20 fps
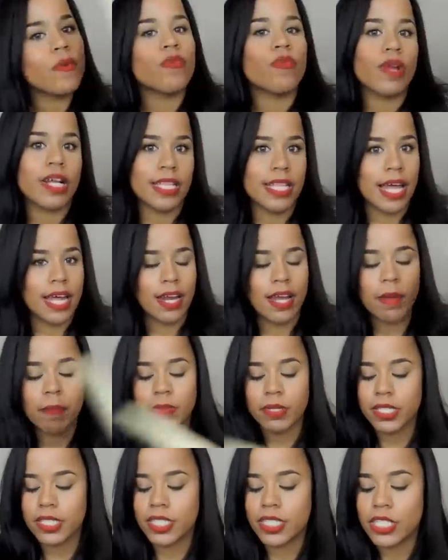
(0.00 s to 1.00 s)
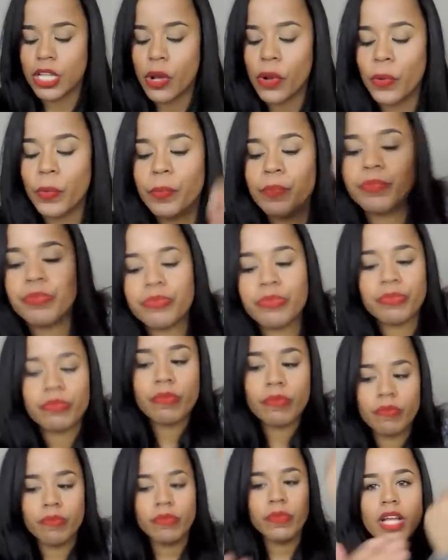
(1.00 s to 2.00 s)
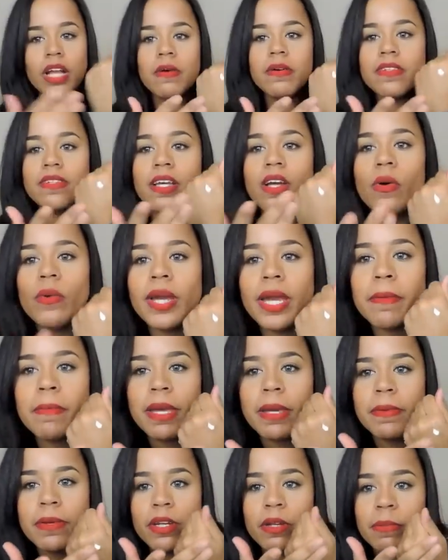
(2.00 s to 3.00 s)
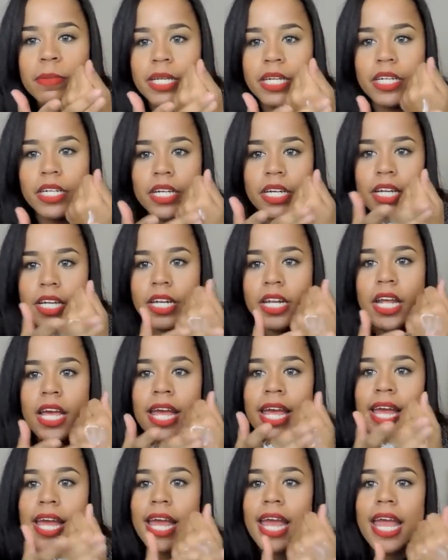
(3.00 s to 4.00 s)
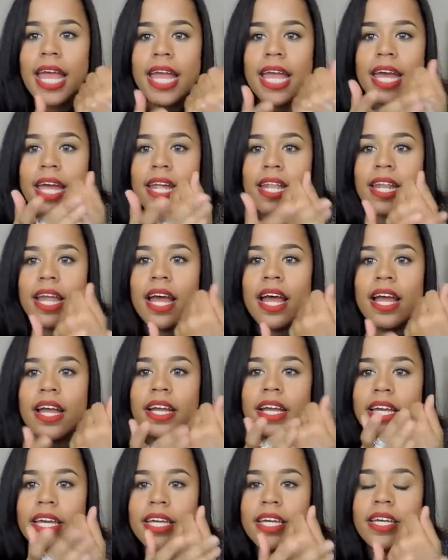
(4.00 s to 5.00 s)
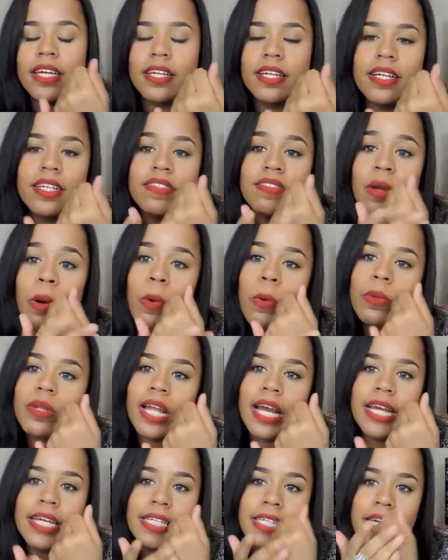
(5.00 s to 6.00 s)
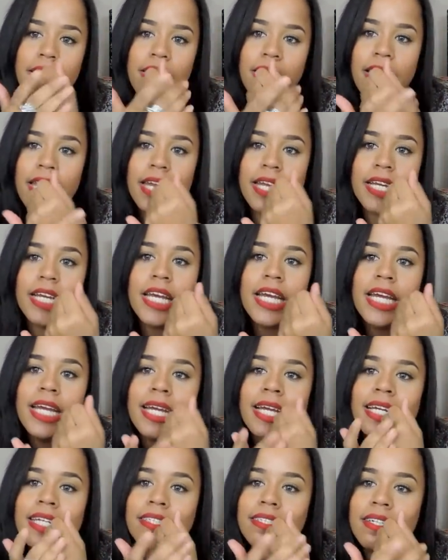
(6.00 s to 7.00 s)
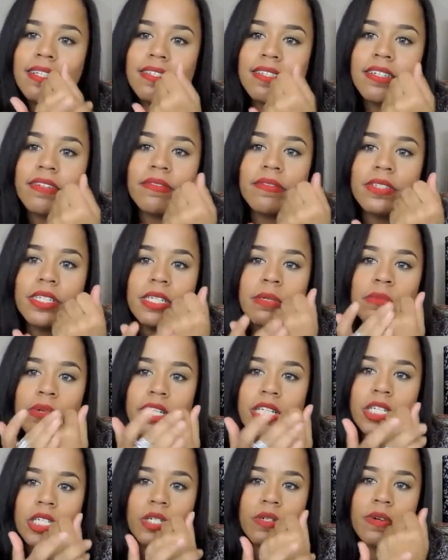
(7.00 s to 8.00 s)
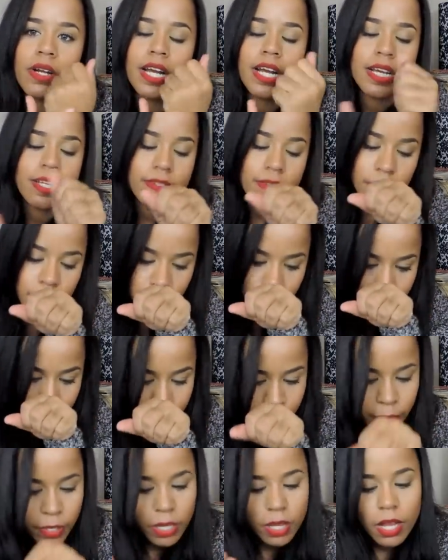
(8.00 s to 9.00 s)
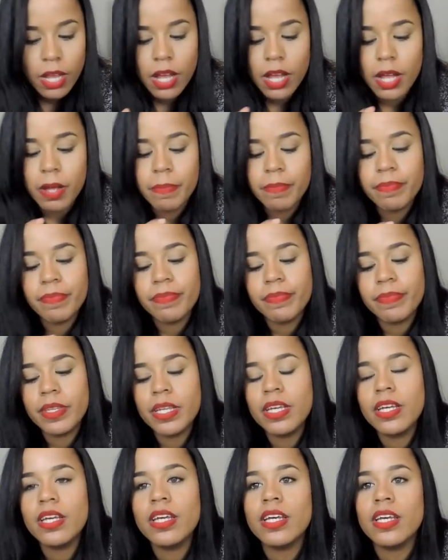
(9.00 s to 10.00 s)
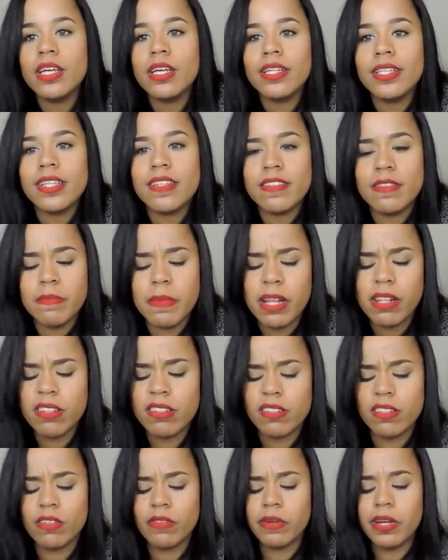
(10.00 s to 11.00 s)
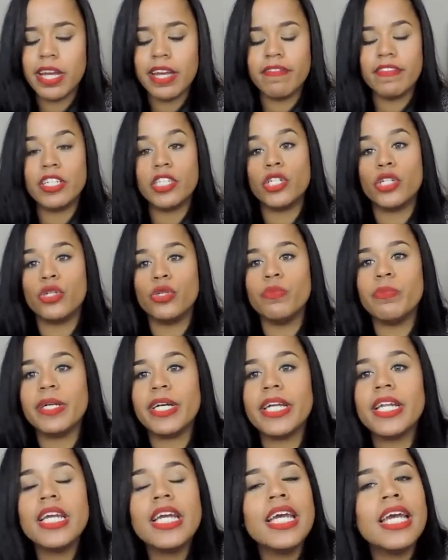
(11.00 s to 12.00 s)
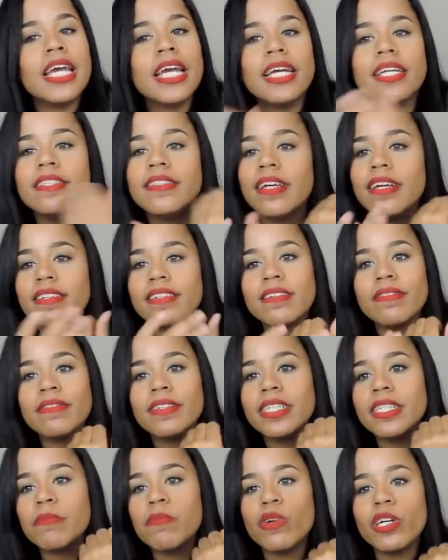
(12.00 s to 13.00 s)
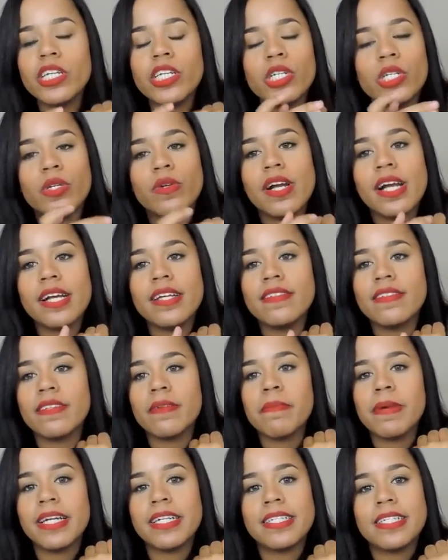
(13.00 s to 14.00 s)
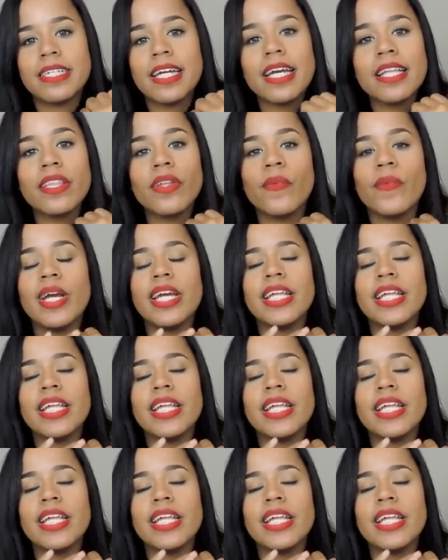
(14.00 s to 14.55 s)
Ring that up. So I was like, okay, maybe it'll be good. And I don't like it. Like, it doesn't really moisturize. Um, the smell is a little heavy too, but it doesn't really moisturize my skin the